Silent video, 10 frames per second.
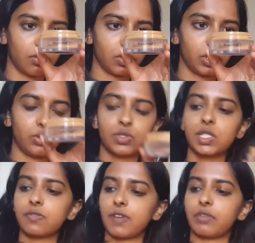
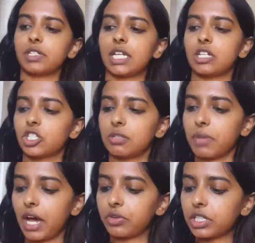loose foundation
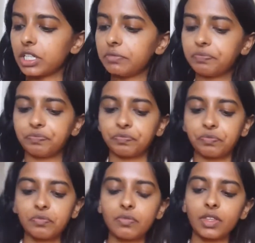powder,
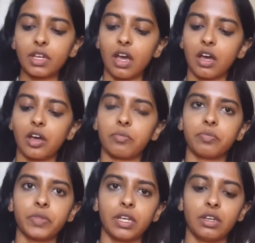
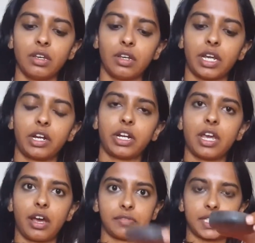and I already
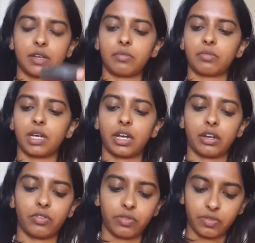have some kind
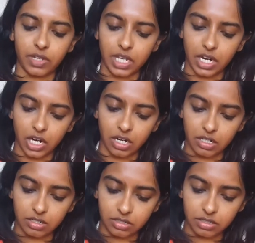of here,